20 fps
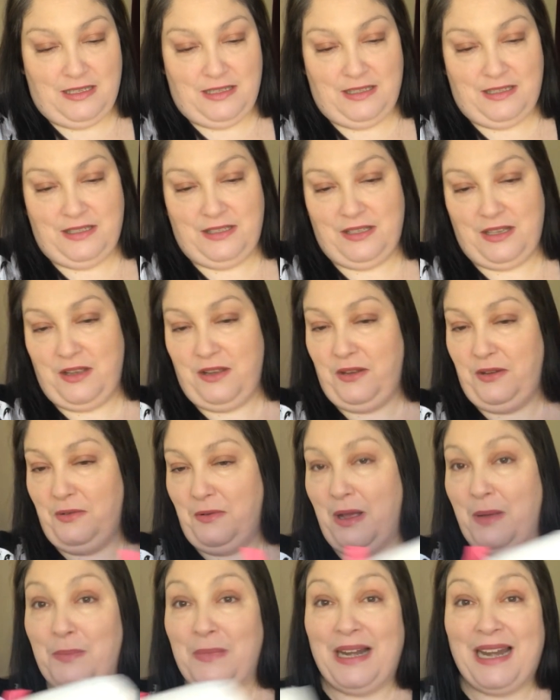So
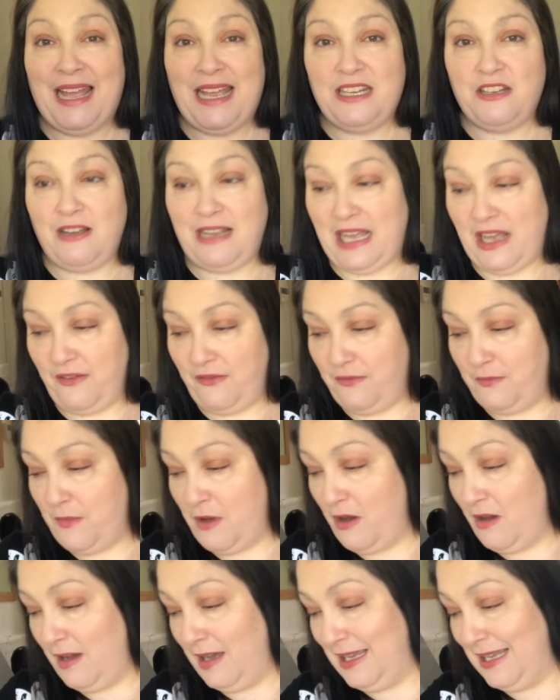I'm glad I have
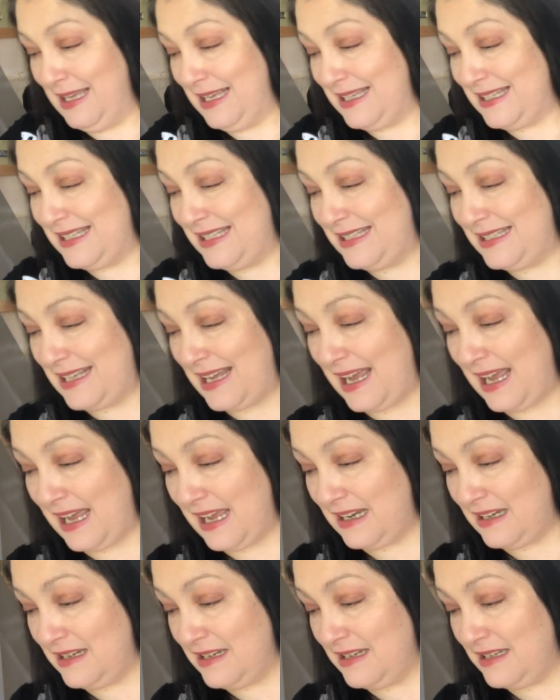my
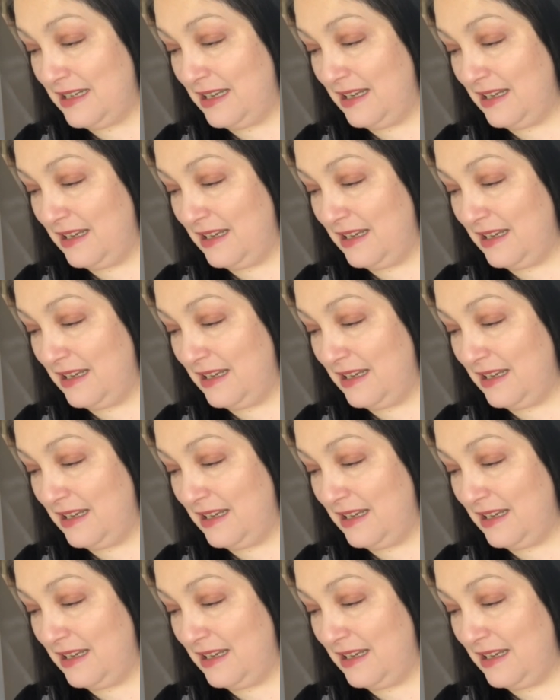stand